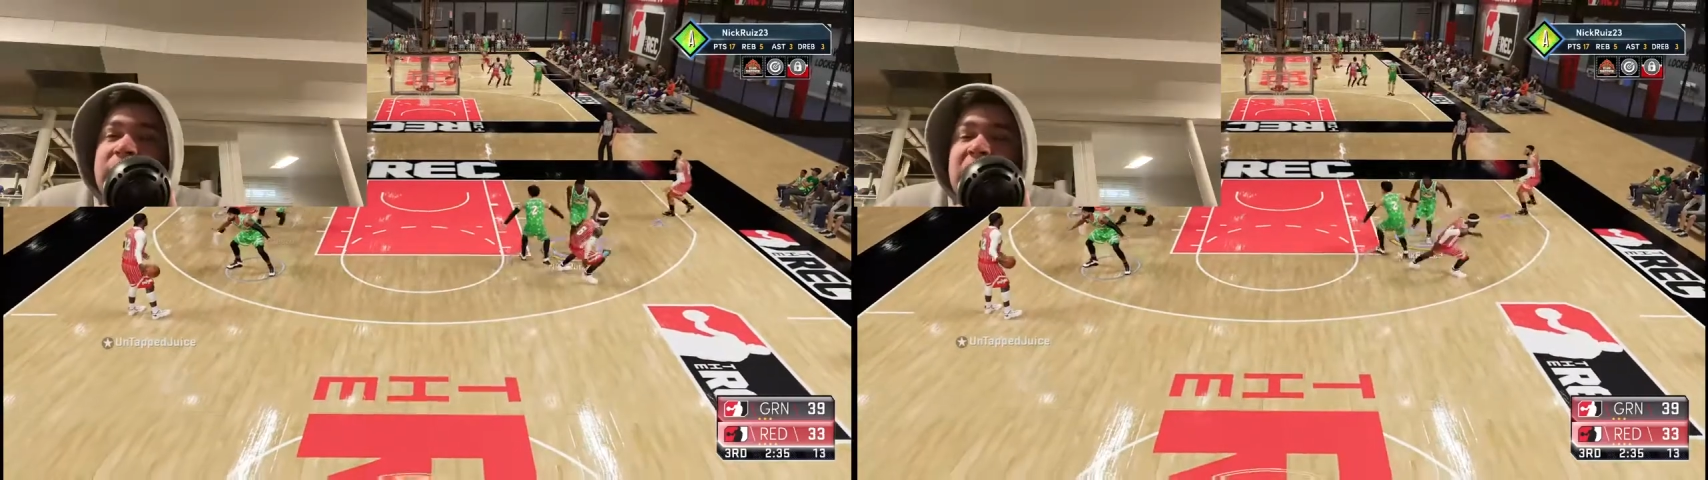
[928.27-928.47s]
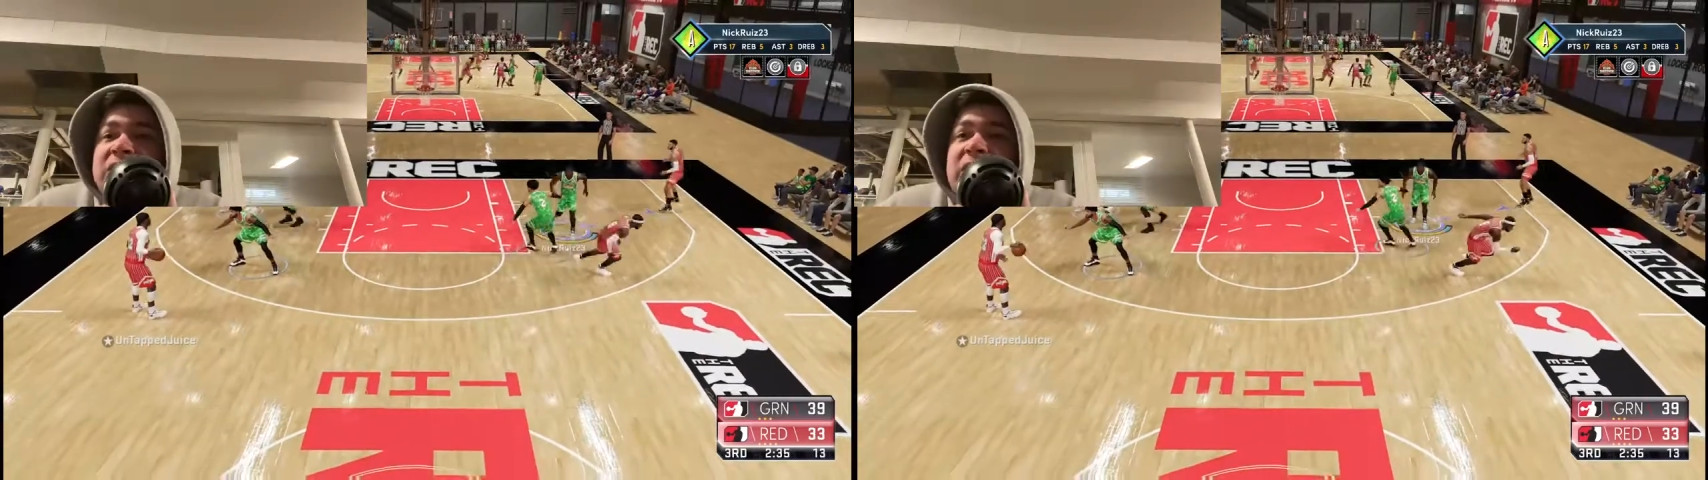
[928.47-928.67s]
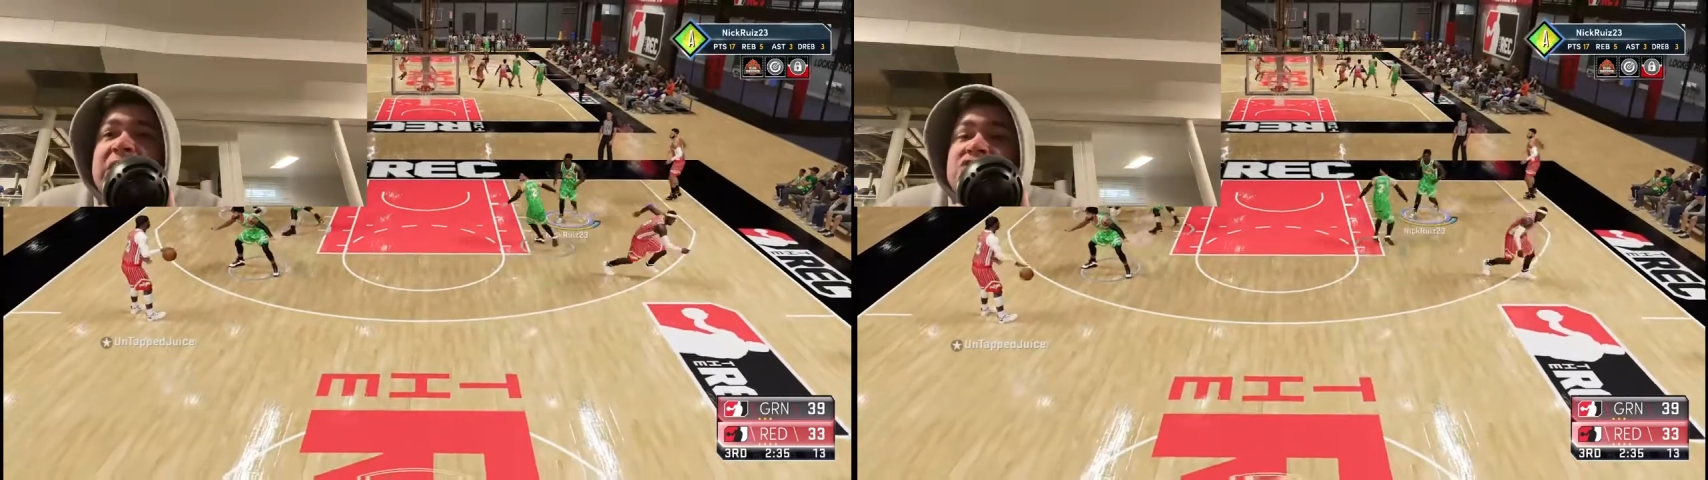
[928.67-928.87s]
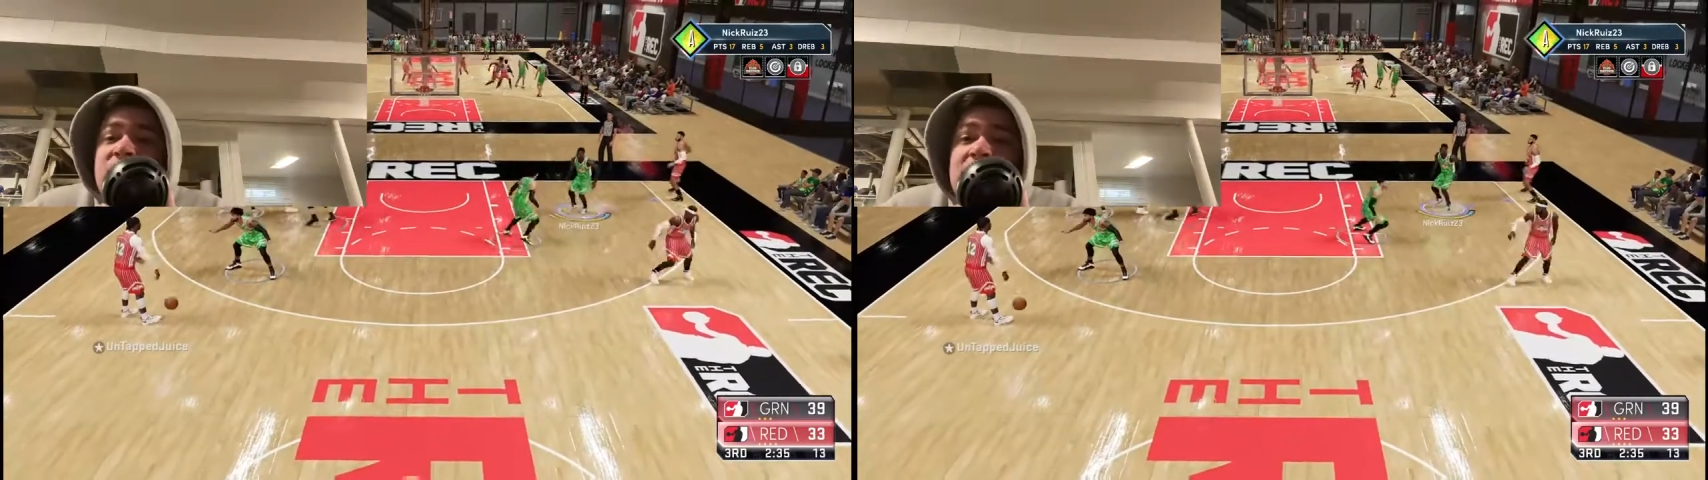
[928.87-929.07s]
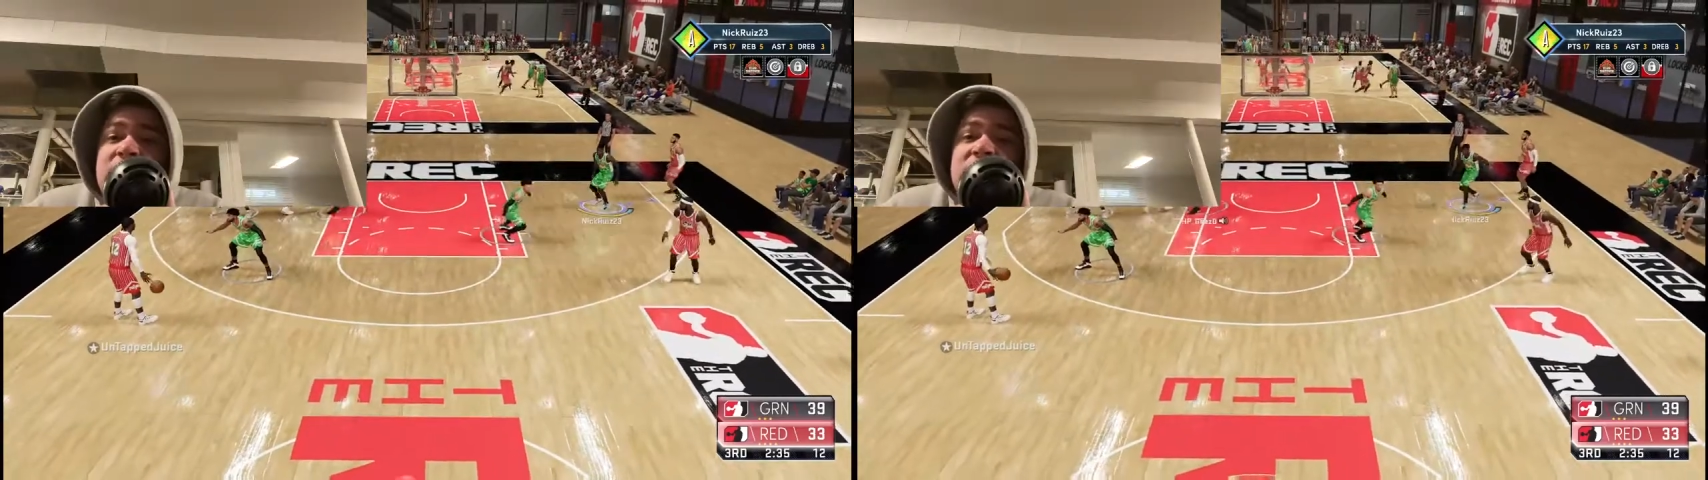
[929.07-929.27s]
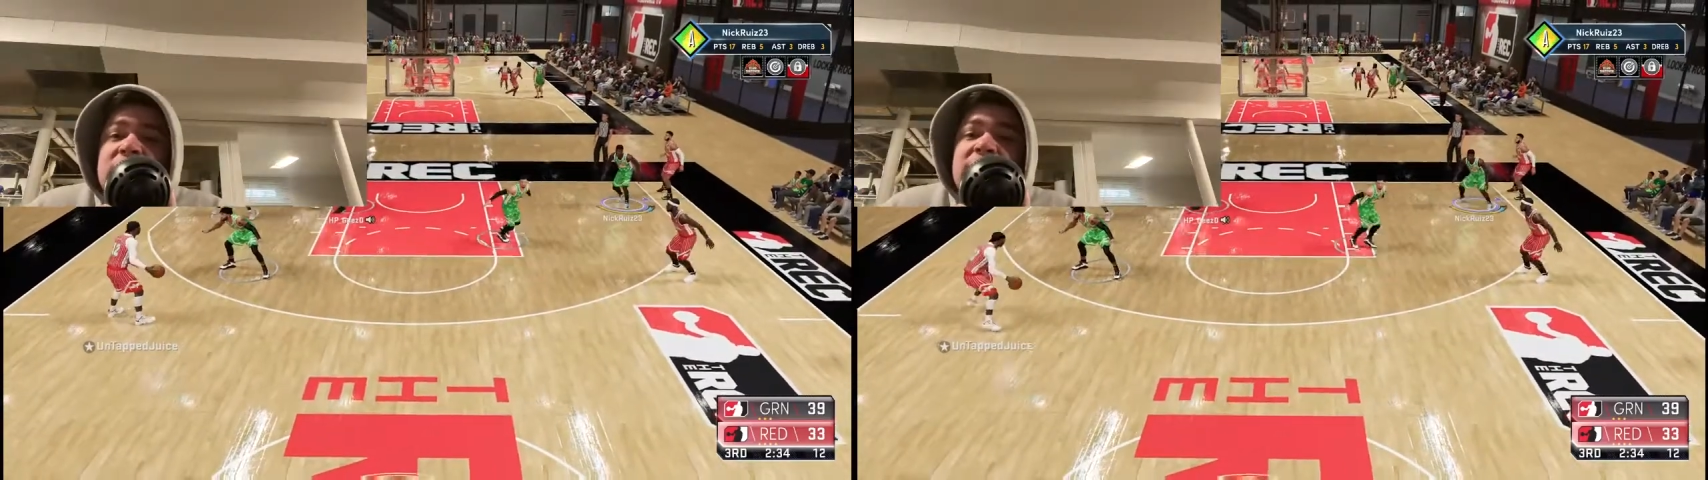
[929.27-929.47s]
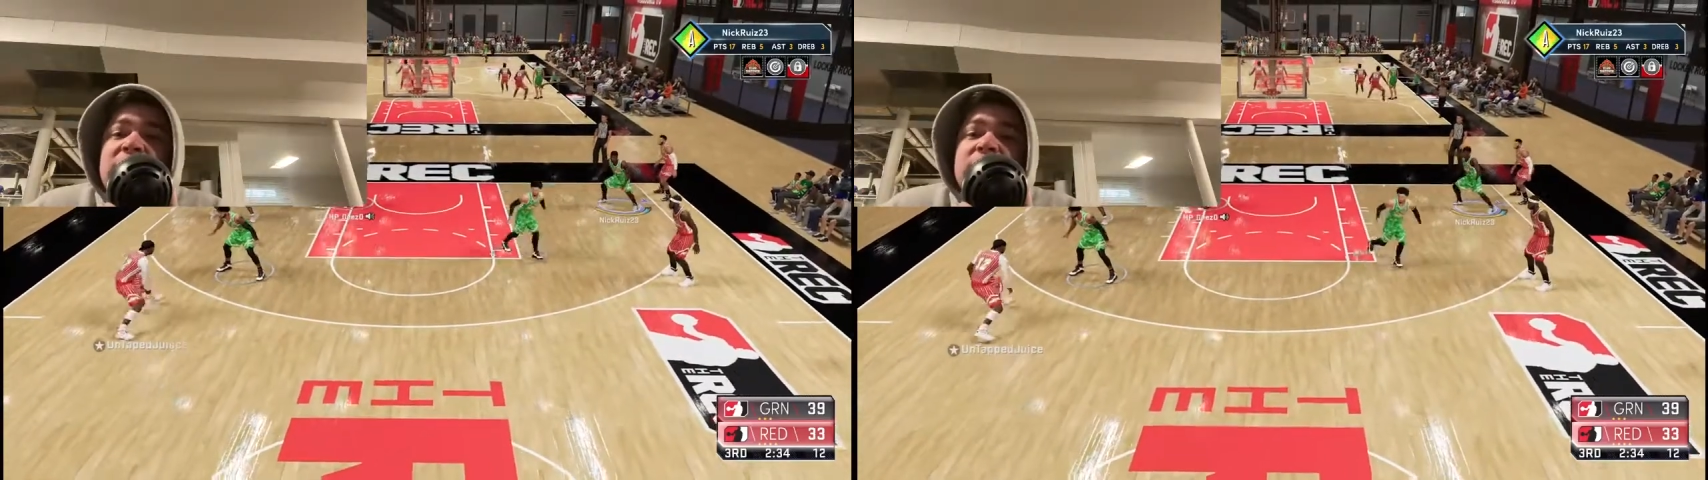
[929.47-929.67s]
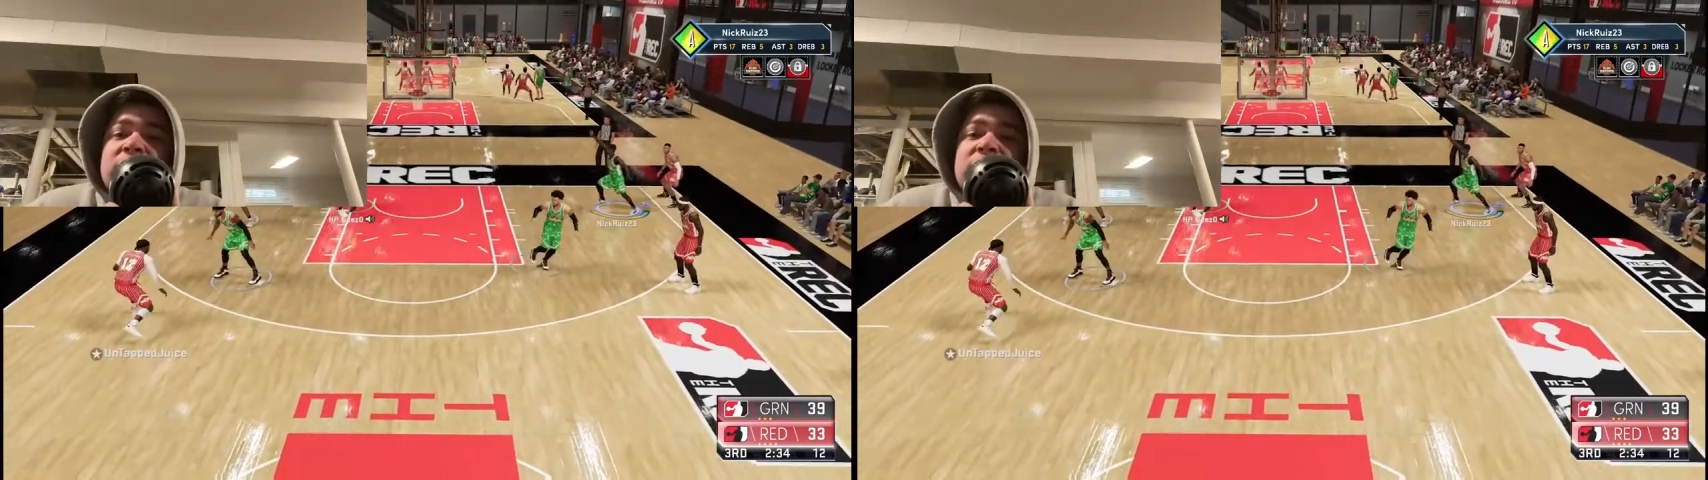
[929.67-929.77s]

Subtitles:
not gonna lie, drama, and it